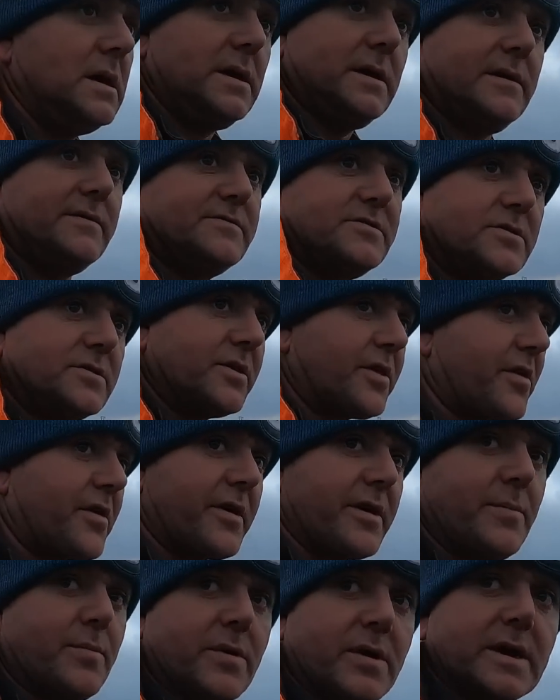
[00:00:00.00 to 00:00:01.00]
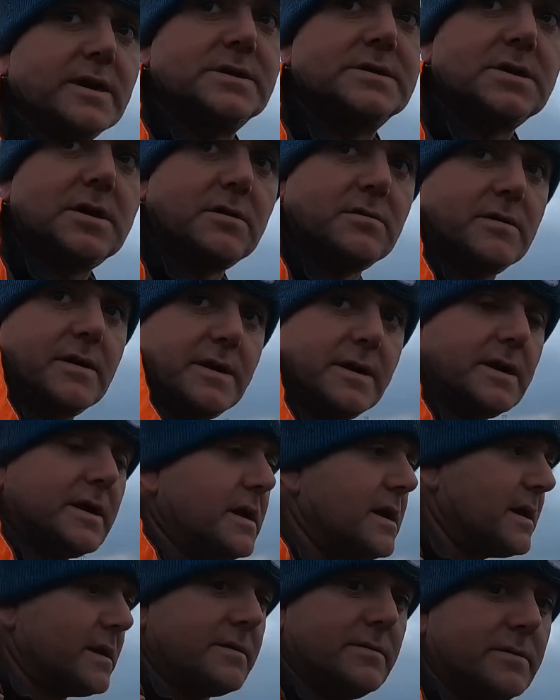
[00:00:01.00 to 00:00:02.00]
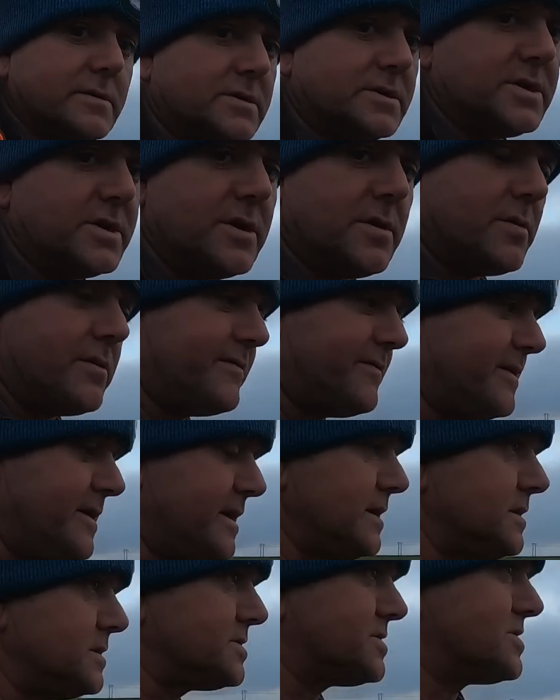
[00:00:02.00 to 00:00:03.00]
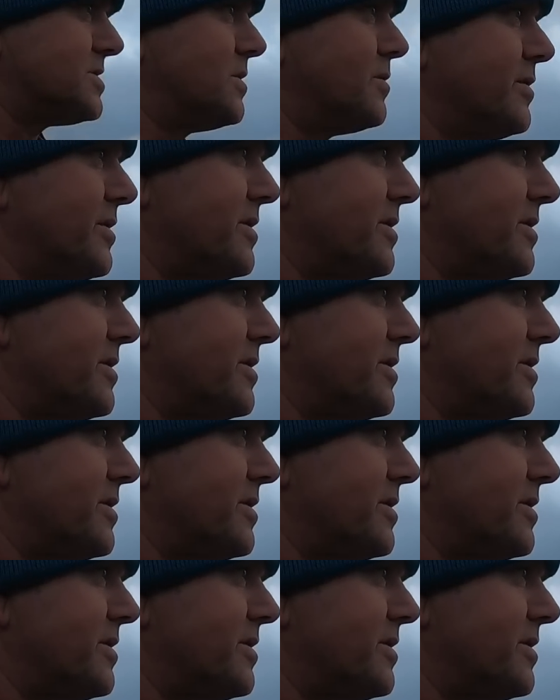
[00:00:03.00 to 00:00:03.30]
And I've done 3 breeds already to no avail, so